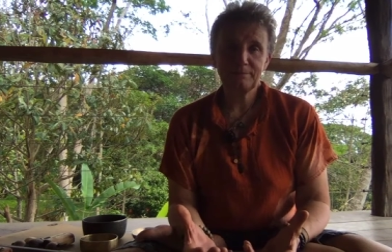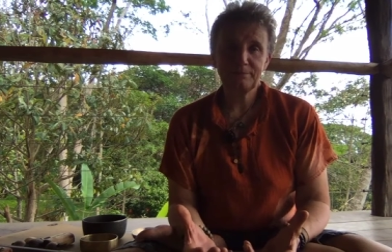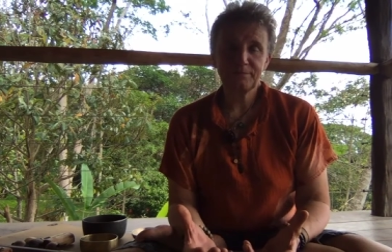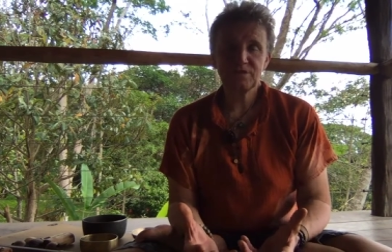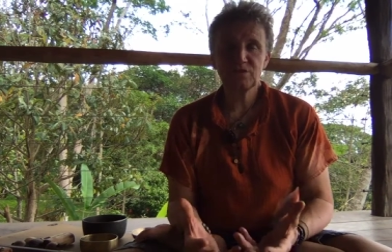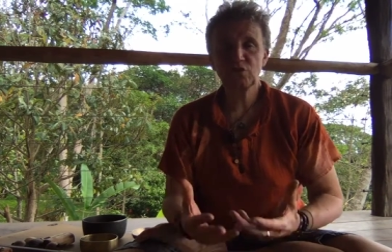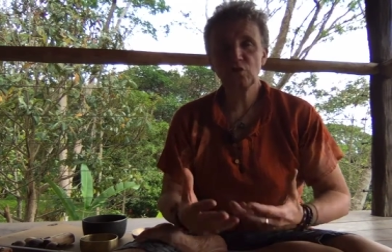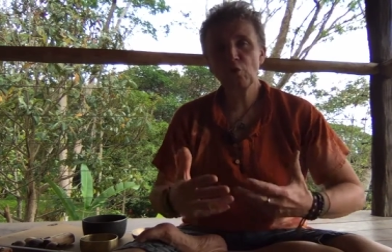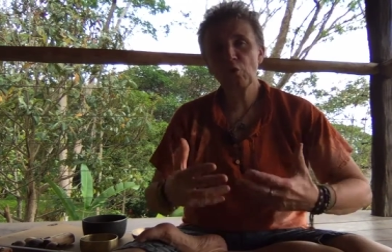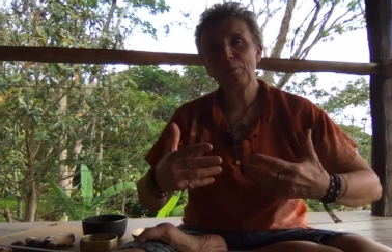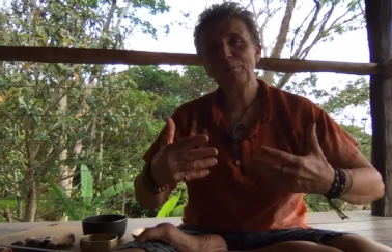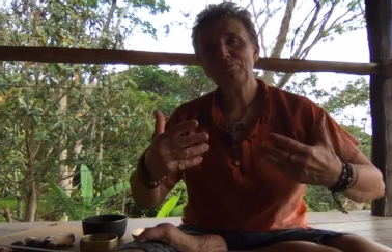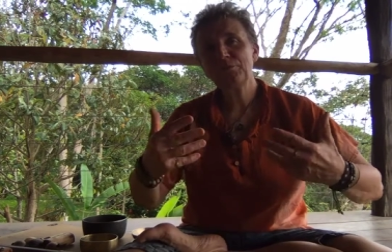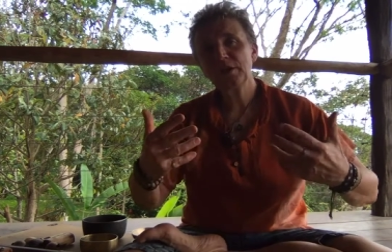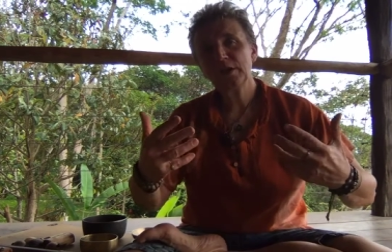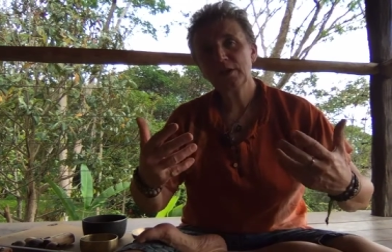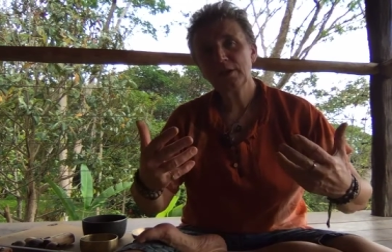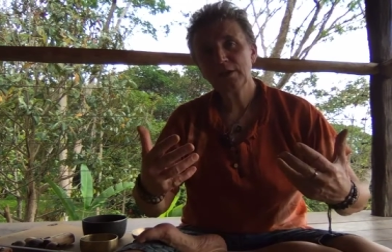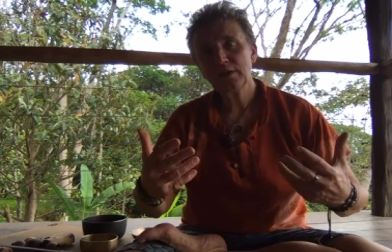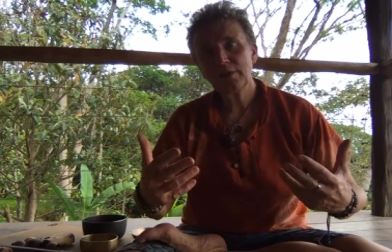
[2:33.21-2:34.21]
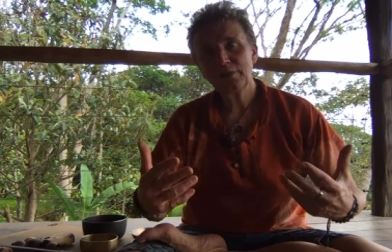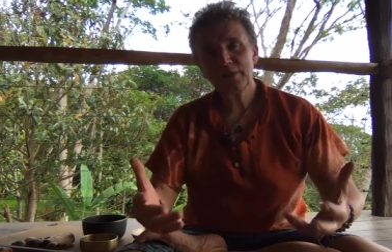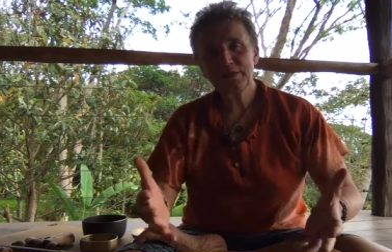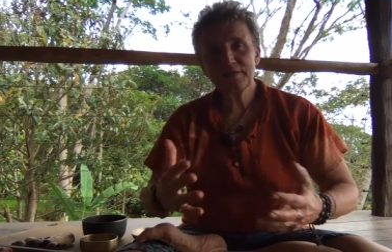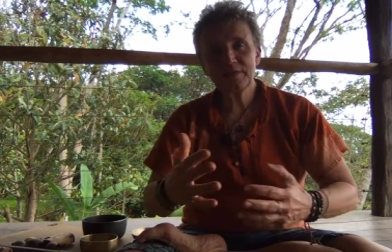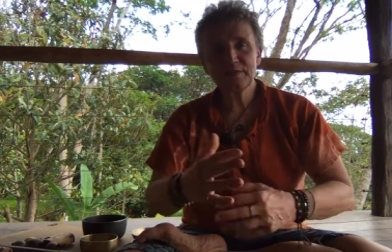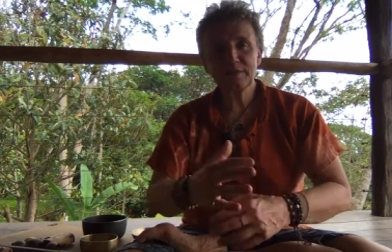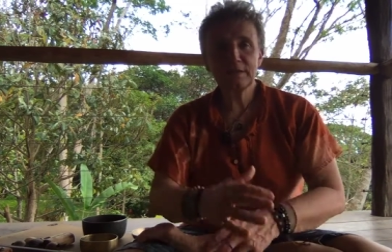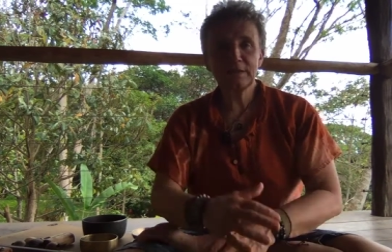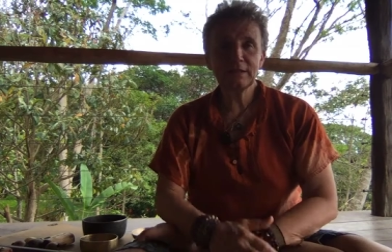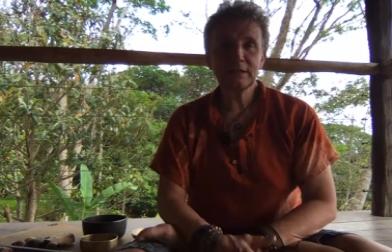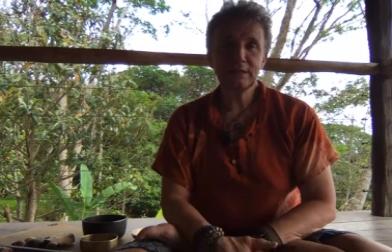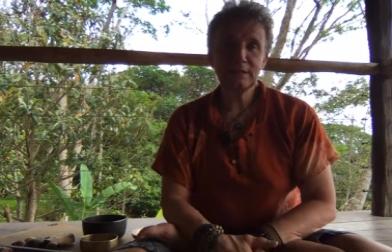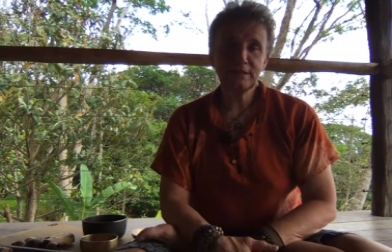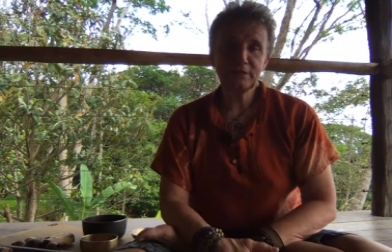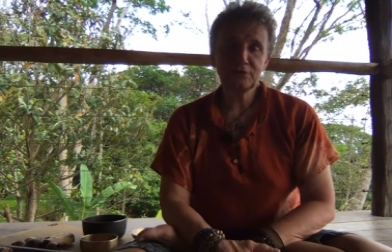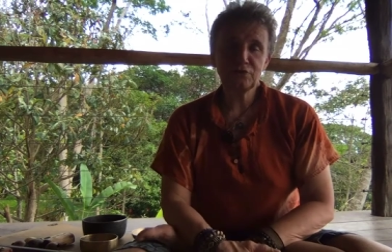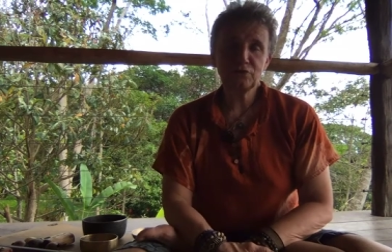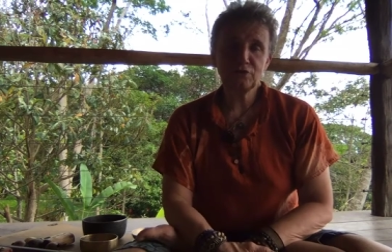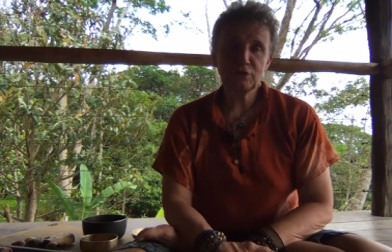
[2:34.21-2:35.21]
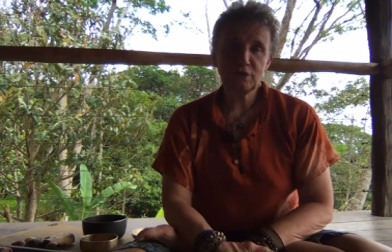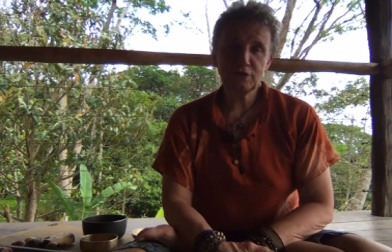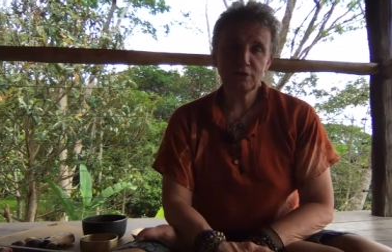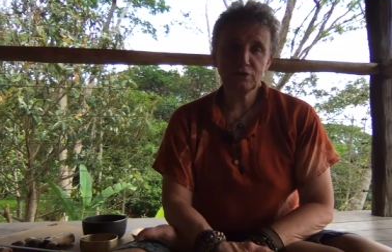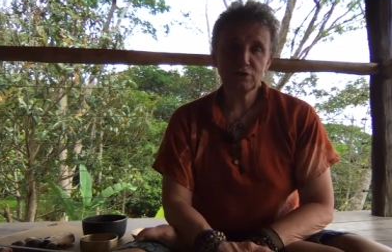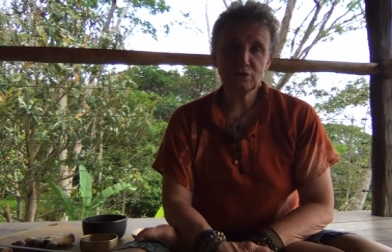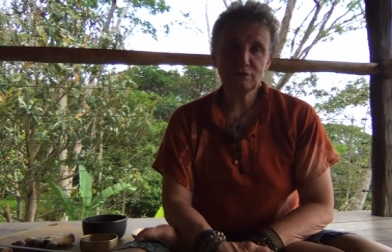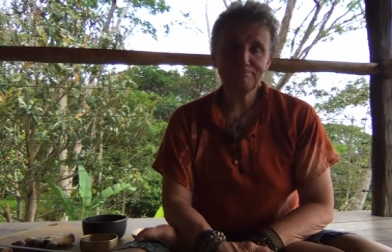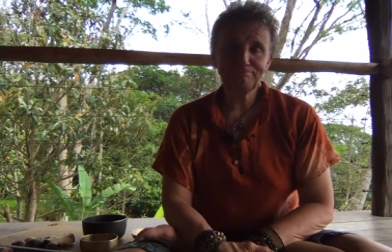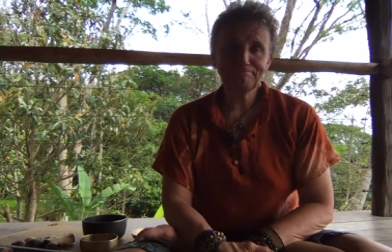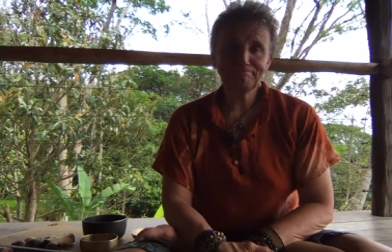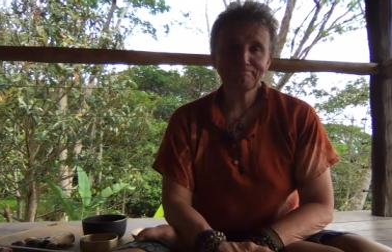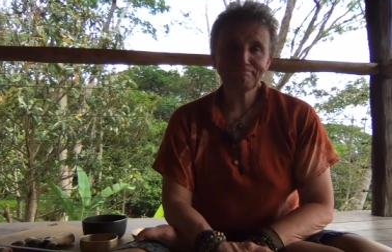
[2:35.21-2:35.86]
So this is a little introduction.